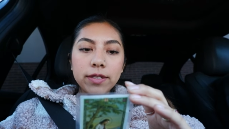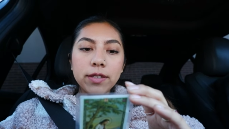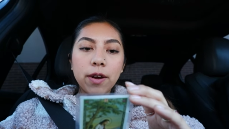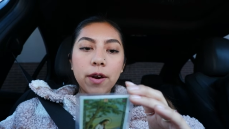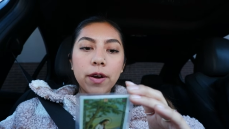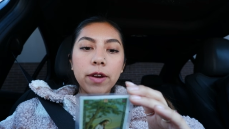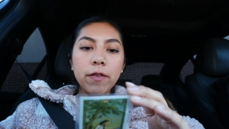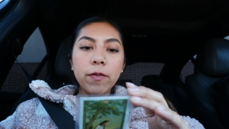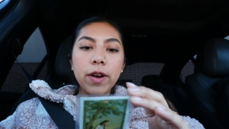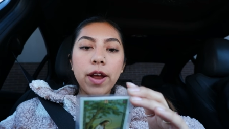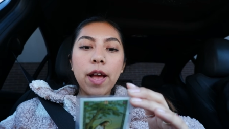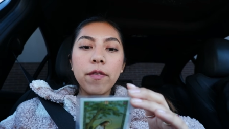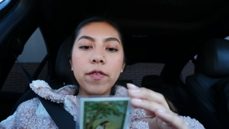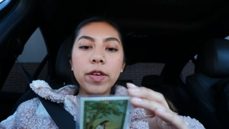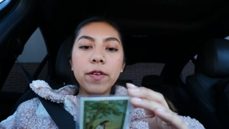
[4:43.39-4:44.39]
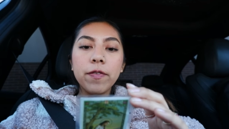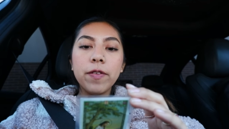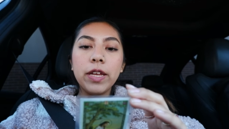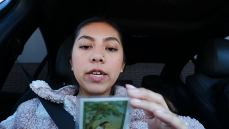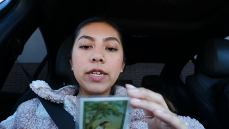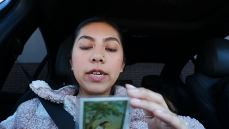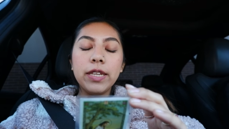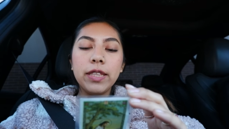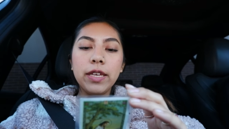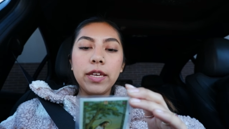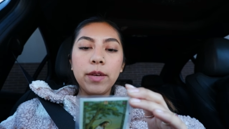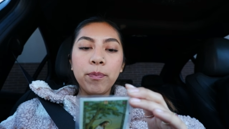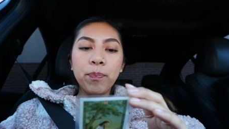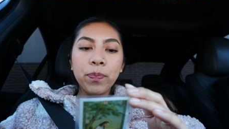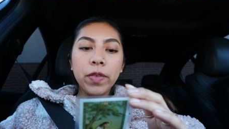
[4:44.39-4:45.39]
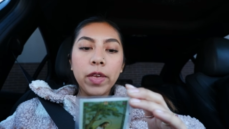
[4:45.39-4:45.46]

sorry for having offended thee,